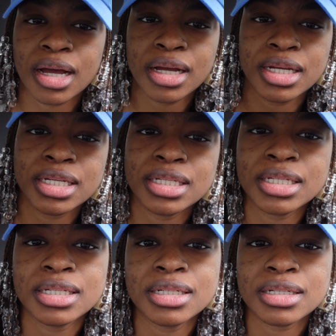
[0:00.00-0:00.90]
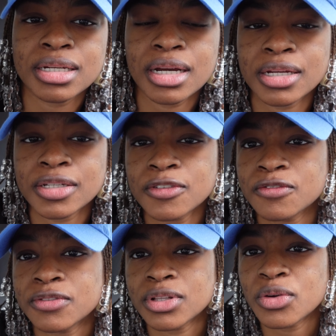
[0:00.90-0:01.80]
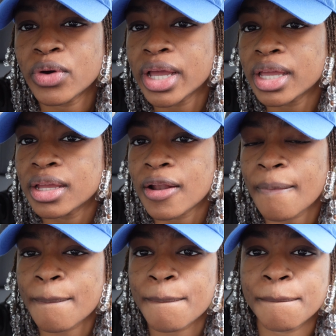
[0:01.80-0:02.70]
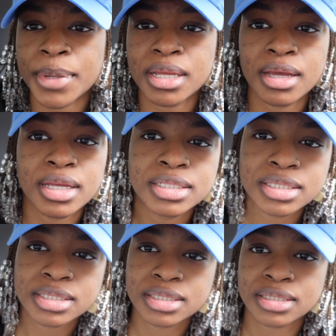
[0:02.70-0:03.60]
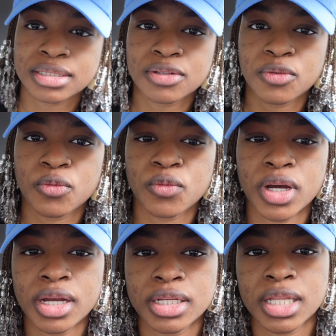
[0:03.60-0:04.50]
i kind of feel away because why?